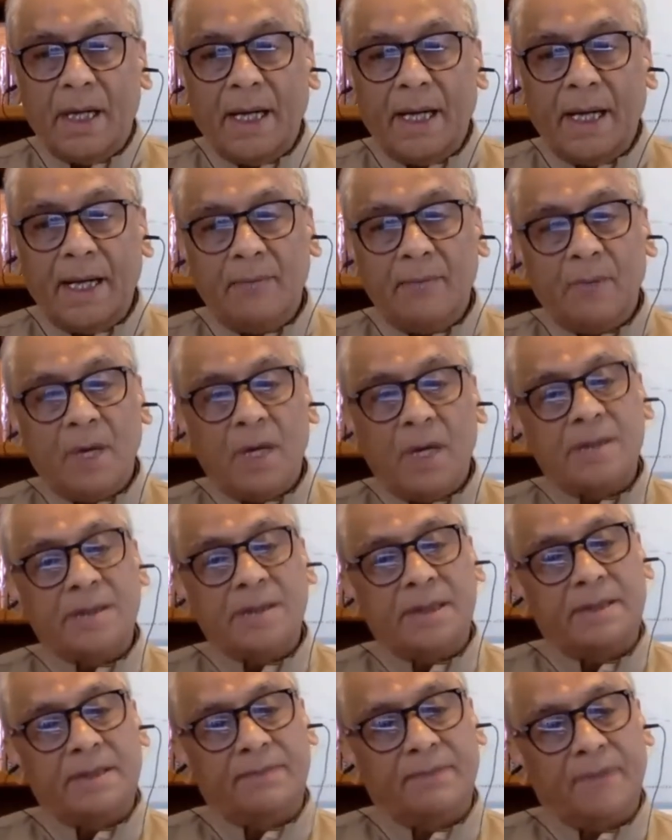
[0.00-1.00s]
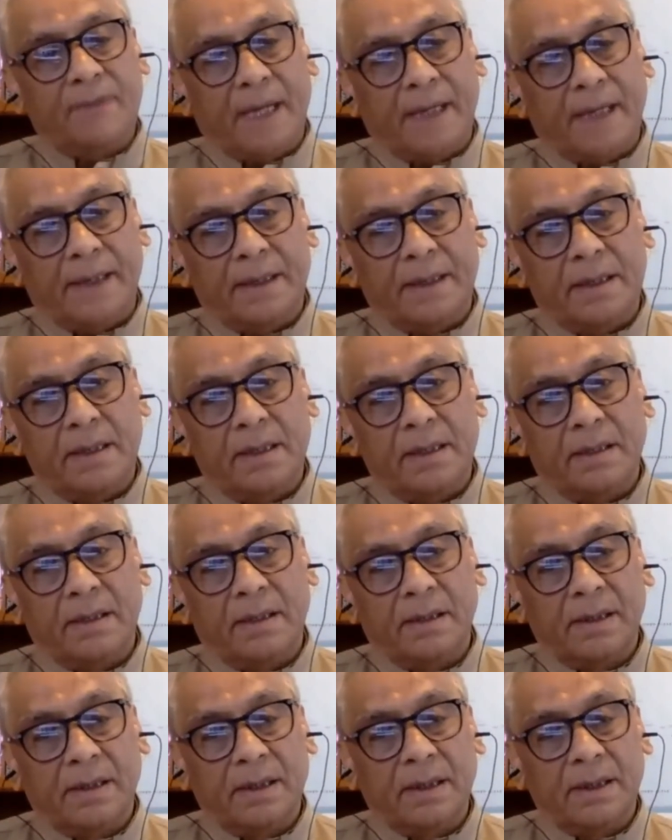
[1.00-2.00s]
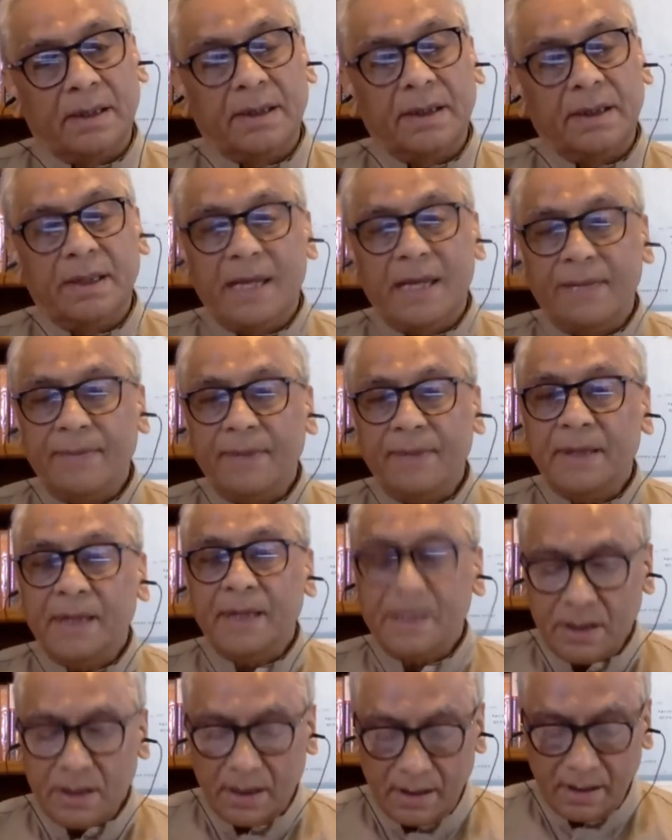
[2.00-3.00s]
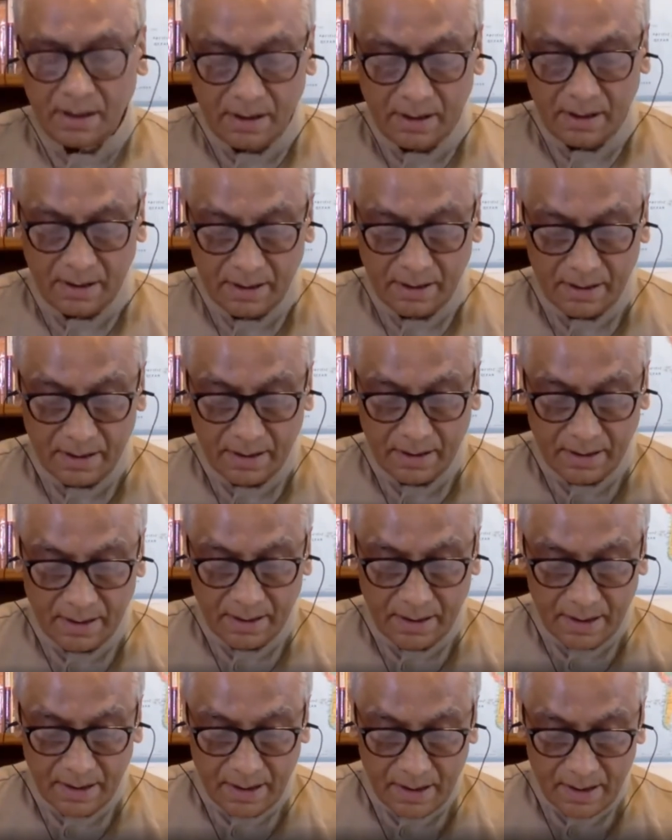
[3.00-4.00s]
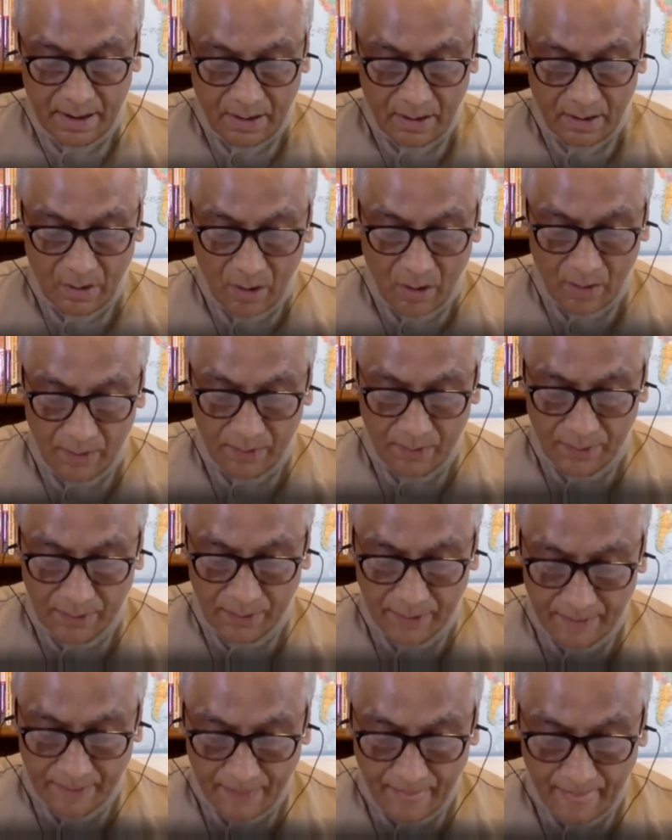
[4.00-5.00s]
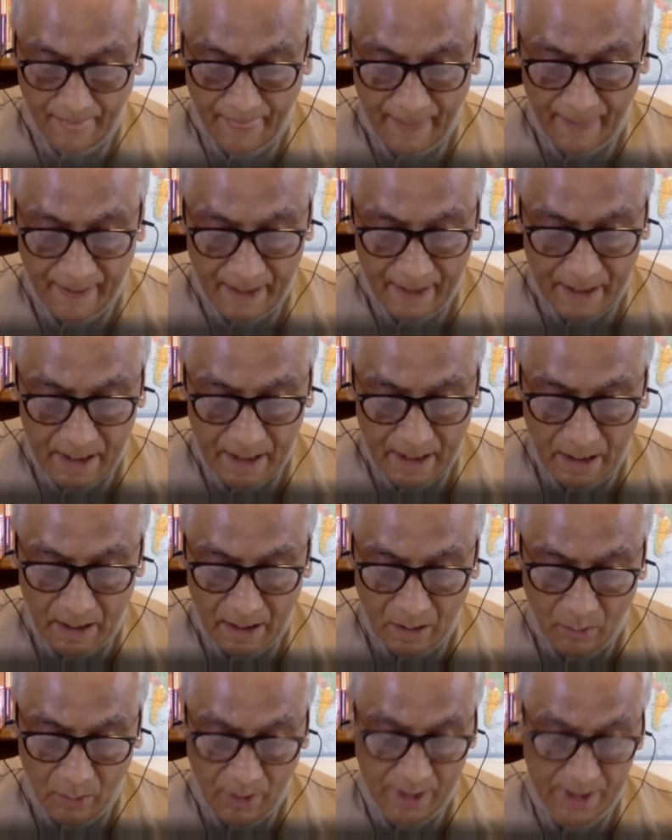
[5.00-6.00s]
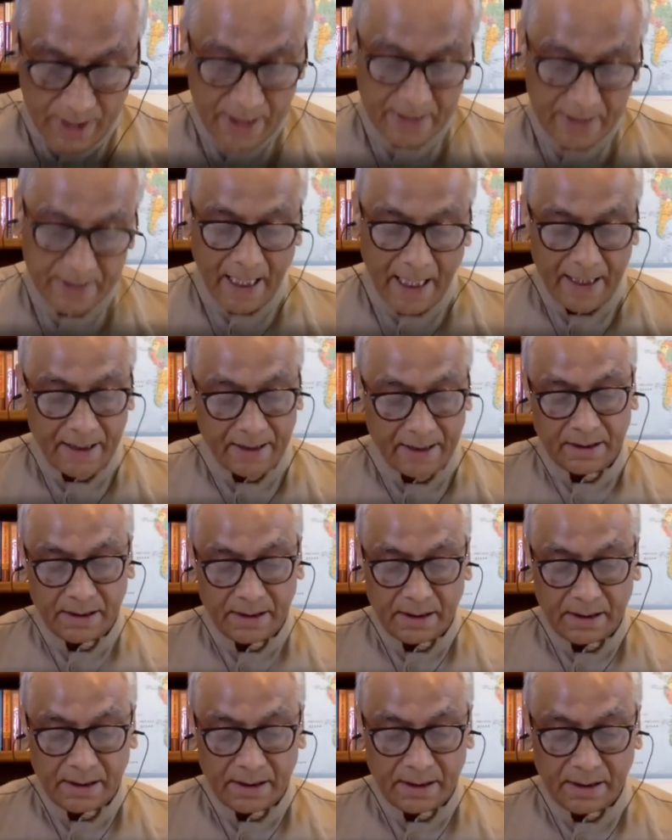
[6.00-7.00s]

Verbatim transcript: and Marx defined the definition of uh, uh, Vedic science